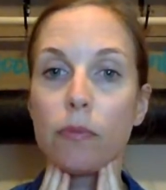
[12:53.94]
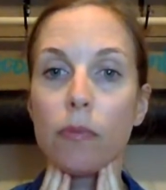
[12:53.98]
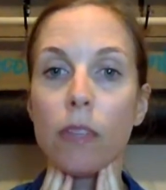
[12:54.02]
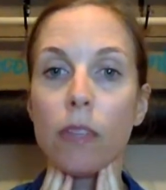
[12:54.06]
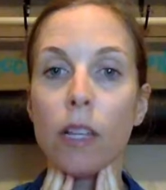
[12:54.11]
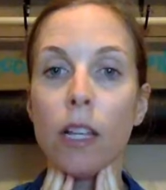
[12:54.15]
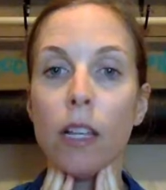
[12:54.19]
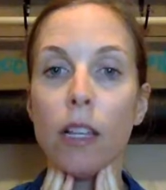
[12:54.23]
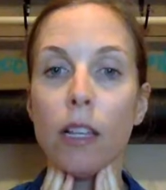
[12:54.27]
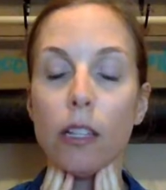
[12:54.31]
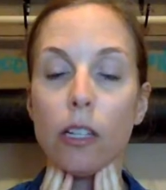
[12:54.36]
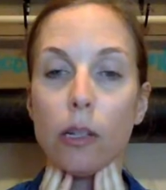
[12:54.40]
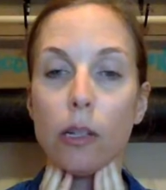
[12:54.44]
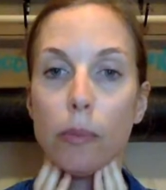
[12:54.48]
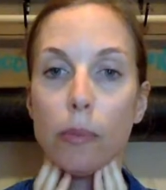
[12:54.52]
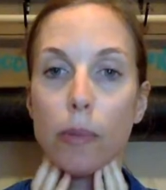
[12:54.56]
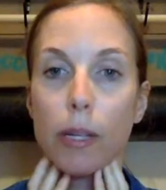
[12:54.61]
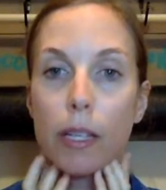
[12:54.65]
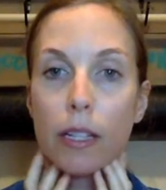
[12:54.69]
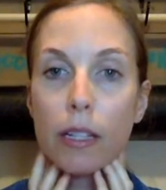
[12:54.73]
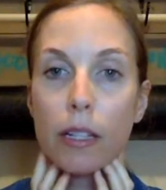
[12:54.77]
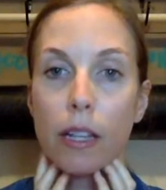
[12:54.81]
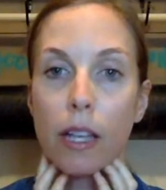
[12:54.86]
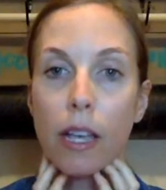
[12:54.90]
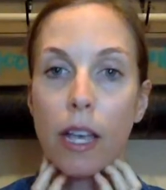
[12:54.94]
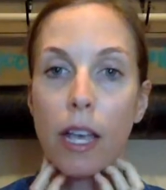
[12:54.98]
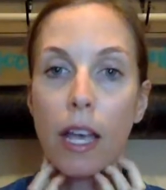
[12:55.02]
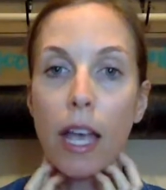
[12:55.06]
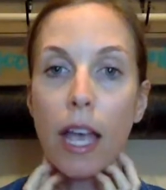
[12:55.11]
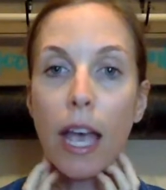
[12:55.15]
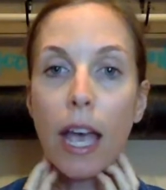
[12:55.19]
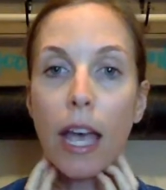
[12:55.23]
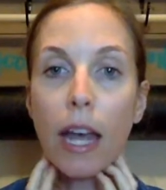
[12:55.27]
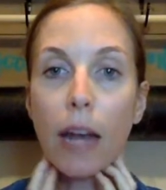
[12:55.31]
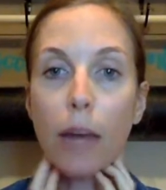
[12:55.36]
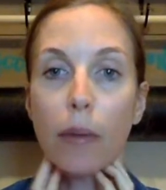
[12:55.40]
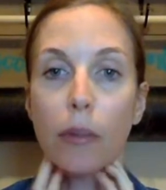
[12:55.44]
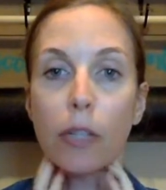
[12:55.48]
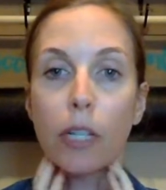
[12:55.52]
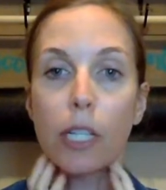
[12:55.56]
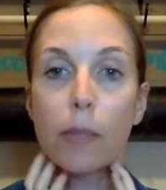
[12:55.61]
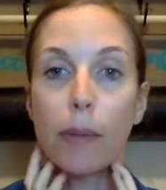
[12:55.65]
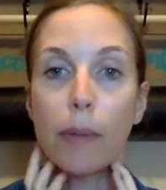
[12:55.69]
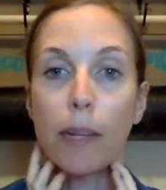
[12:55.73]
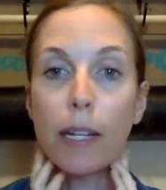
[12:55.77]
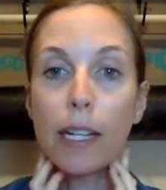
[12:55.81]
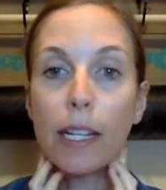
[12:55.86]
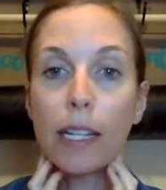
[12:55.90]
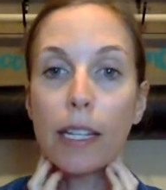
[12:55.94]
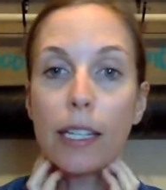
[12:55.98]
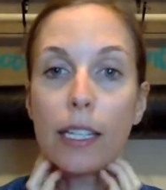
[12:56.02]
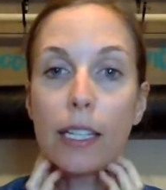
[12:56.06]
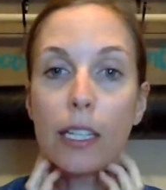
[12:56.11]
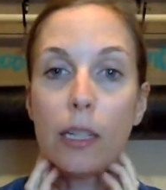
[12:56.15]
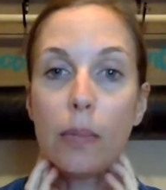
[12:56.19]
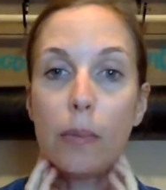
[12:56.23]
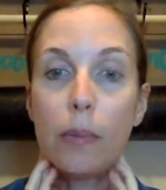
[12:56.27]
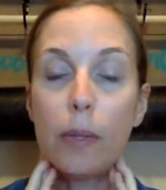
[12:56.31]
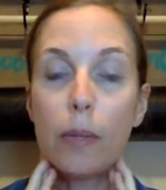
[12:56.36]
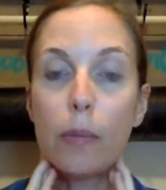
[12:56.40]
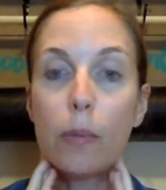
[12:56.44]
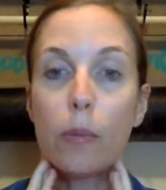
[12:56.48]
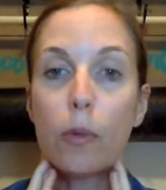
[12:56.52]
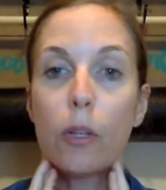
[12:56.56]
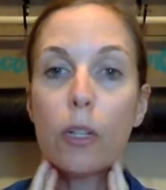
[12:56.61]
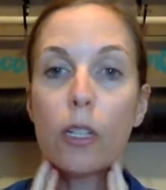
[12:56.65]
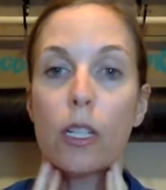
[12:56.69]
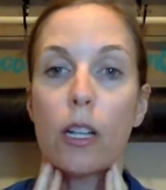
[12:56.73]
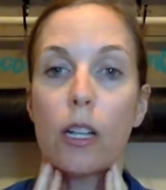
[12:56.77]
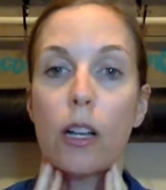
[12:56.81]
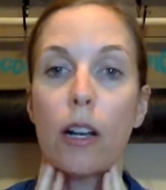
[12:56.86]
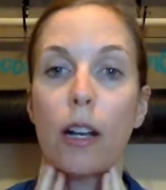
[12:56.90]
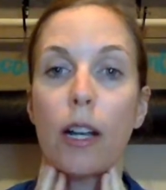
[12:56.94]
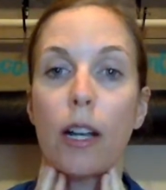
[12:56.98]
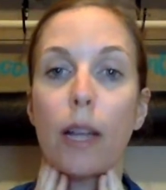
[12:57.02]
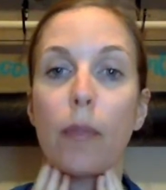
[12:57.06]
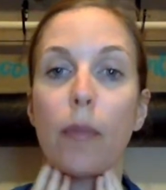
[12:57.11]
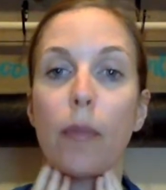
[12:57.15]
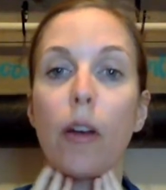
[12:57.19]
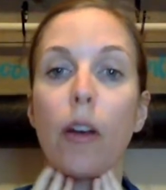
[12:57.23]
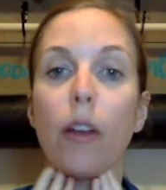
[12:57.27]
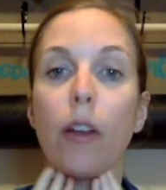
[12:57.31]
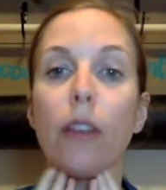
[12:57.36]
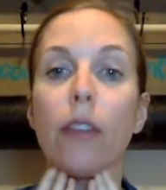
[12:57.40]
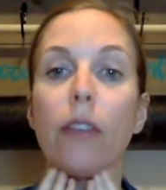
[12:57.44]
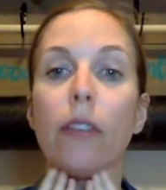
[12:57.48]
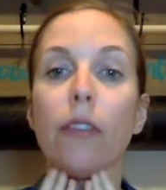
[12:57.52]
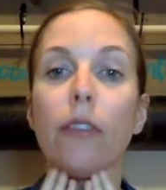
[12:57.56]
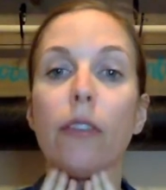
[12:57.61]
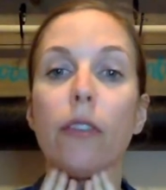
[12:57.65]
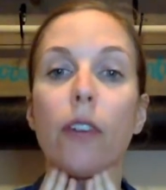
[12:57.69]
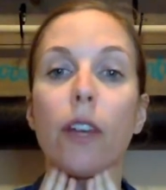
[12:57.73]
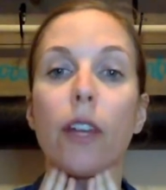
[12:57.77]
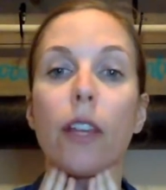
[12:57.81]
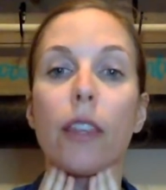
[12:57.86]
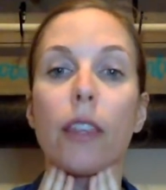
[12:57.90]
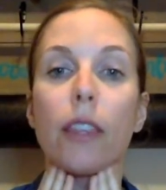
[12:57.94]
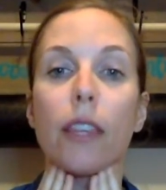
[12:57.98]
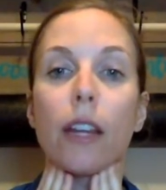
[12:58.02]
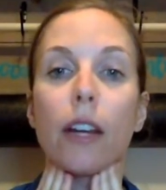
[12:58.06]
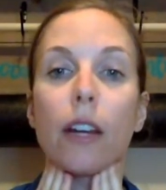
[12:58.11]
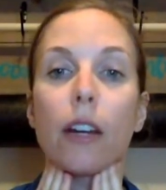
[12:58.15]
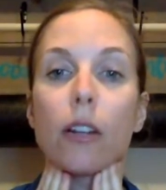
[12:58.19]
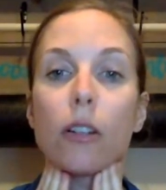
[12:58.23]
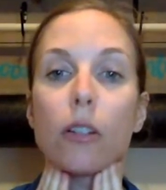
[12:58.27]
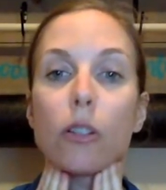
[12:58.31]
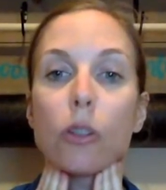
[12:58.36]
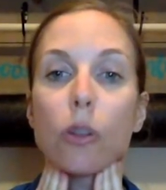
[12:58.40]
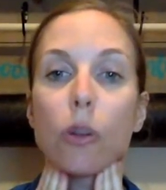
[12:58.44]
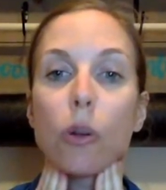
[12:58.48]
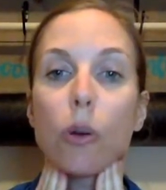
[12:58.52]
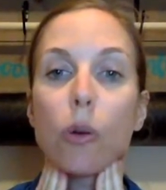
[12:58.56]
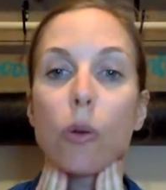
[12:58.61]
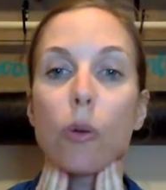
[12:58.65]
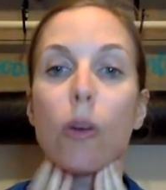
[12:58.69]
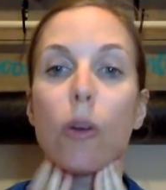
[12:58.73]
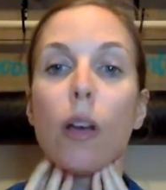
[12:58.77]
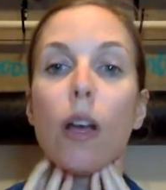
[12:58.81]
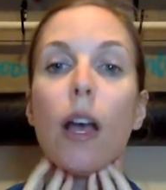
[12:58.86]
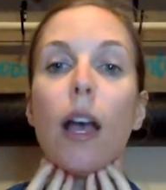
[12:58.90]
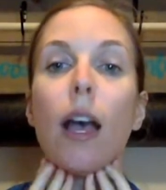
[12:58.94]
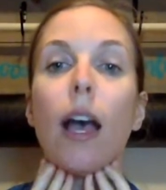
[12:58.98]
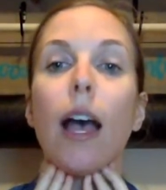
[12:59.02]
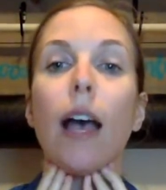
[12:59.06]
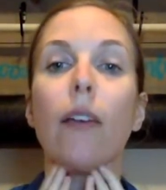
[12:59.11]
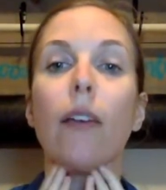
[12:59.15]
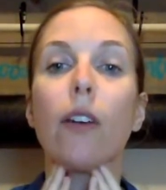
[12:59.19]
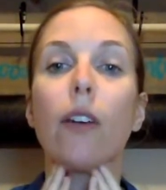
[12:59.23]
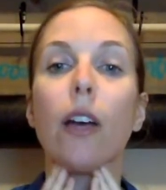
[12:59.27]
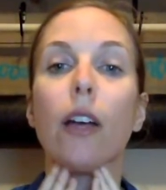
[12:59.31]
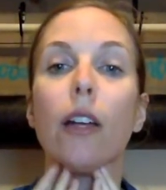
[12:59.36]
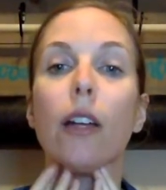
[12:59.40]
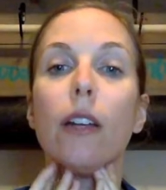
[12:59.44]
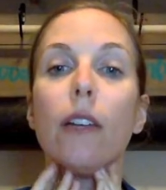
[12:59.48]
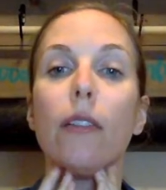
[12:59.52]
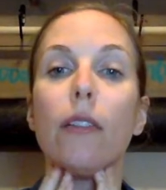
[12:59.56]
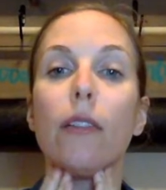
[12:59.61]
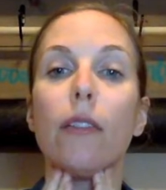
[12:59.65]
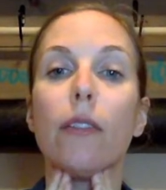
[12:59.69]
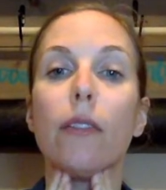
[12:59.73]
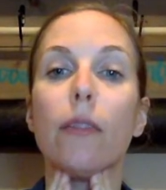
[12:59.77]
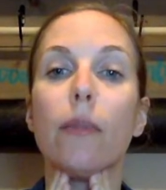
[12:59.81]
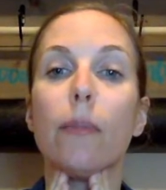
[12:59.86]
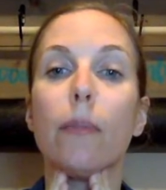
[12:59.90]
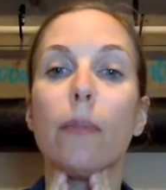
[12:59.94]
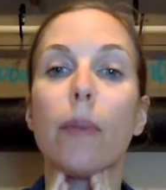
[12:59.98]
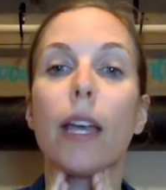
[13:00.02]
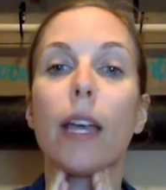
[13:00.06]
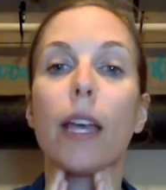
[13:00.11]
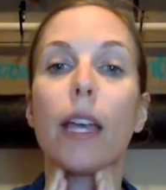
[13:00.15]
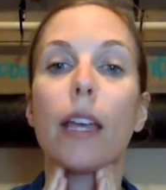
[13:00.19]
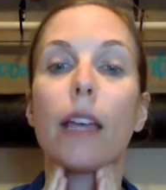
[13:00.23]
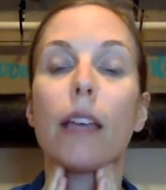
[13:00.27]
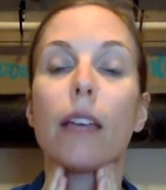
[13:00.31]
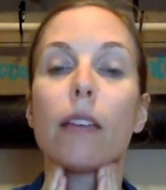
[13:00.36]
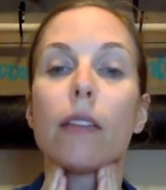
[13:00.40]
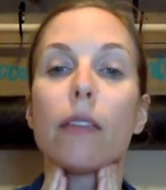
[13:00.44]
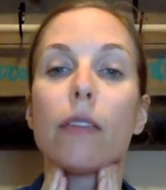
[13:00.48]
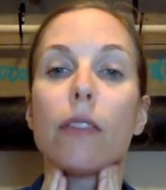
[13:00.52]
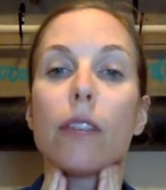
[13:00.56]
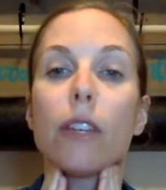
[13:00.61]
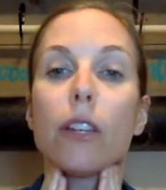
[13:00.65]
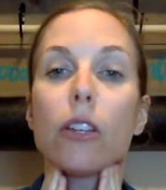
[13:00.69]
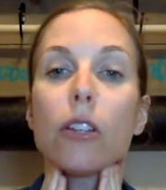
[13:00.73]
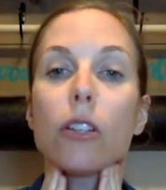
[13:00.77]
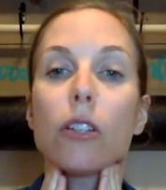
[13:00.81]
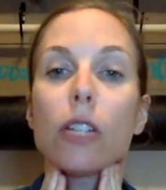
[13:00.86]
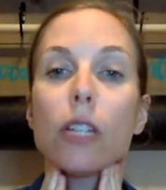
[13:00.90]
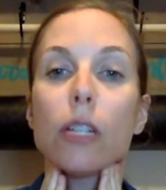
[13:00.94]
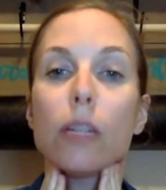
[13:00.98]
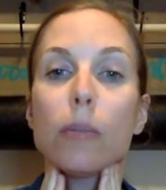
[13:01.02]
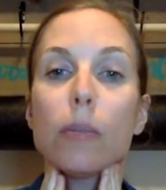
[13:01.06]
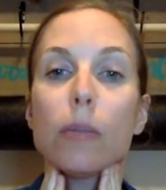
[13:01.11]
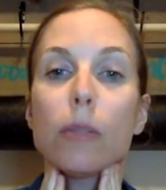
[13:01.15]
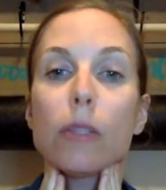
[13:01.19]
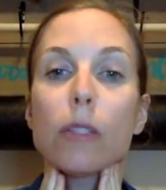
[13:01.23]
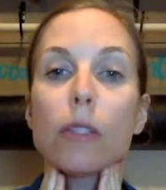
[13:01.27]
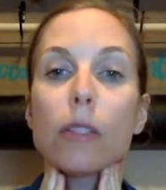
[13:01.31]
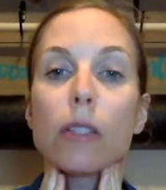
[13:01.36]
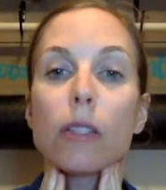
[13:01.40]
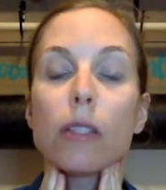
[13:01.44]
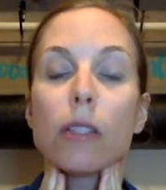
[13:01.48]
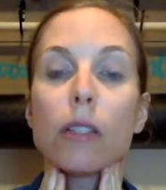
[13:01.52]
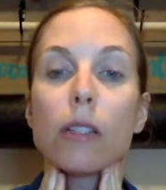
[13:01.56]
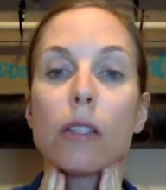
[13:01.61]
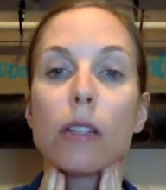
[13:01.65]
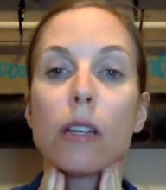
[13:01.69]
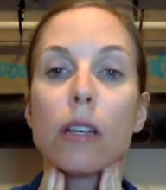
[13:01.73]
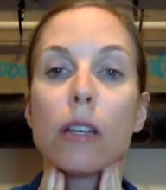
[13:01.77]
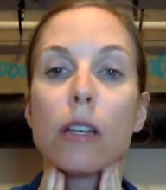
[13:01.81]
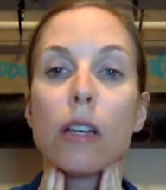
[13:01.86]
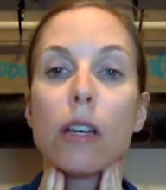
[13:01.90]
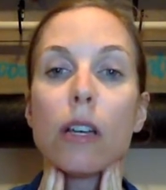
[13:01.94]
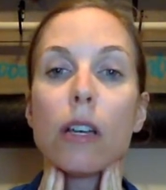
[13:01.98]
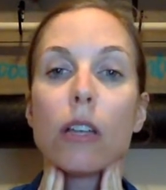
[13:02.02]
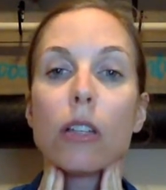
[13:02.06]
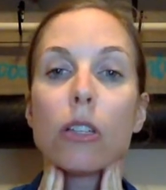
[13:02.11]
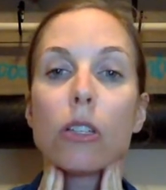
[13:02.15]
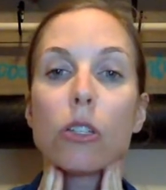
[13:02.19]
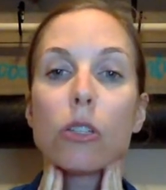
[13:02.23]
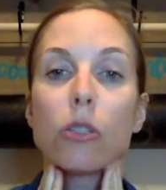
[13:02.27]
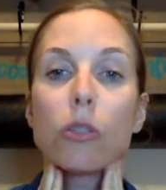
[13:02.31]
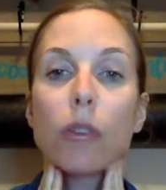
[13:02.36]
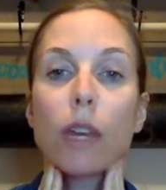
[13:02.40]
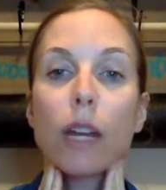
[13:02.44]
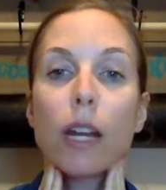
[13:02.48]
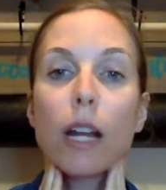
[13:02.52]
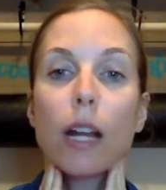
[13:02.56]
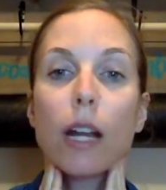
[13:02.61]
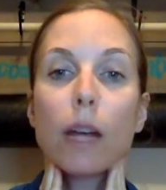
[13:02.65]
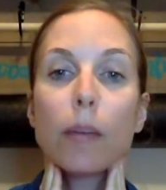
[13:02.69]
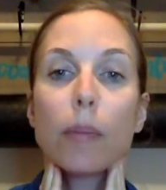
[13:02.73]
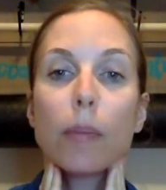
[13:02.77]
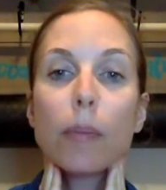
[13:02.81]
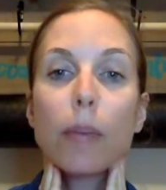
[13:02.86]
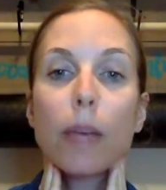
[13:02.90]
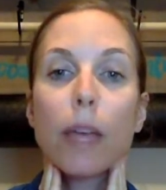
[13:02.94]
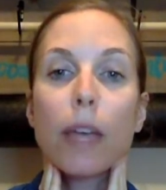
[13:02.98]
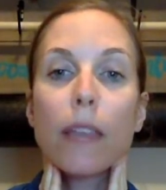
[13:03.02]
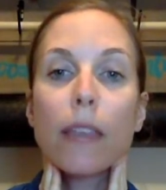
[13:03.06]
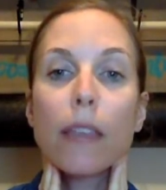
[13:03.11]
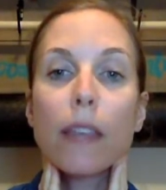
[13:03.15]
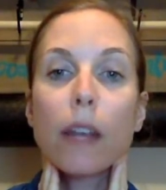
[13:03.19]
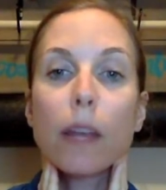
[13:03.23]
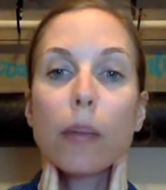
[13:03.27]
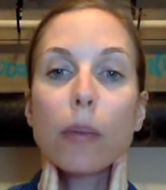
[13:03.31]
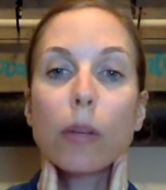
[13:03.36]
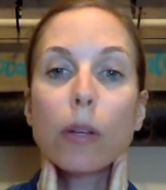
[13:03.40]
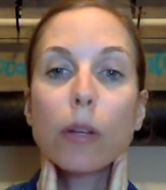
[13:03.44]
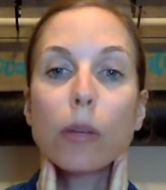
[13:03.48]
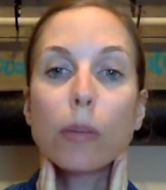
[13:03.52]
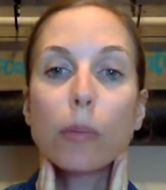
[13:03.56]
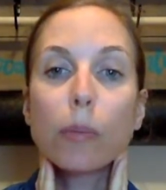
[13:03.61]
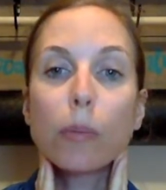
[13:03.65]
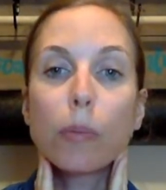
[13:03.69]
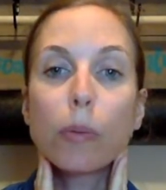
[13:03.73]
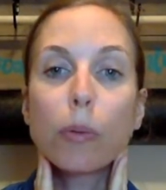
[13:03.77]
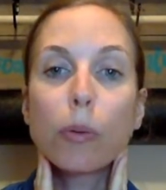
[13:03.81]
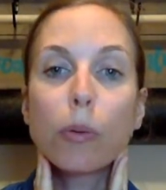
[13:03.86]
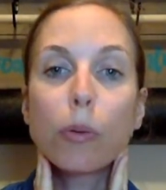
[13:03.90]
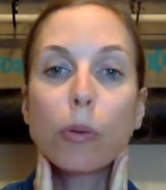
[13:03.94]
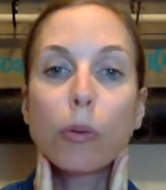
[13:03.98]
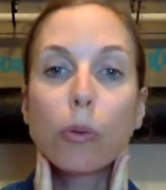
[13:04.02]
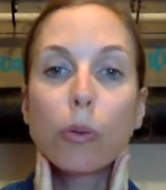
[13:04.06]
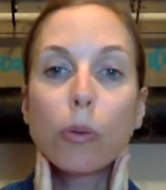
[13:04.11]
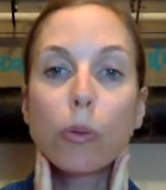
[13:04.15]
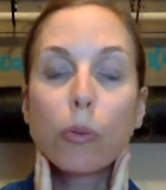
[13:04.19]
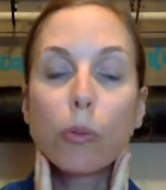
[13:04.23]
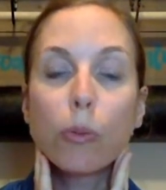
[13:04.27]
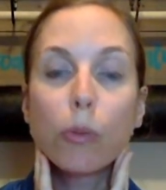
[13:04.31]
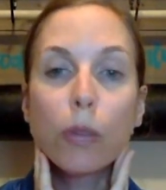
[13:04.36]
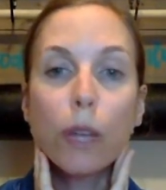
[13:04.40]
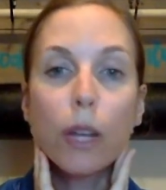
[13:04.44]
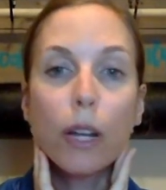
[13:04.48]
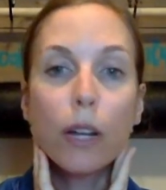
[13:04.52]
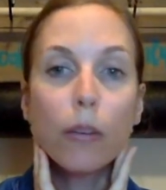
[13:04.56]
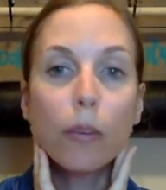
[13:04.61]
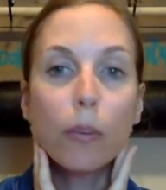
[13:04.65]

a little bit. And I'm just going to spend a little bit more time on the front there. So I've got my fingertips straight up, and then I'm going to kind of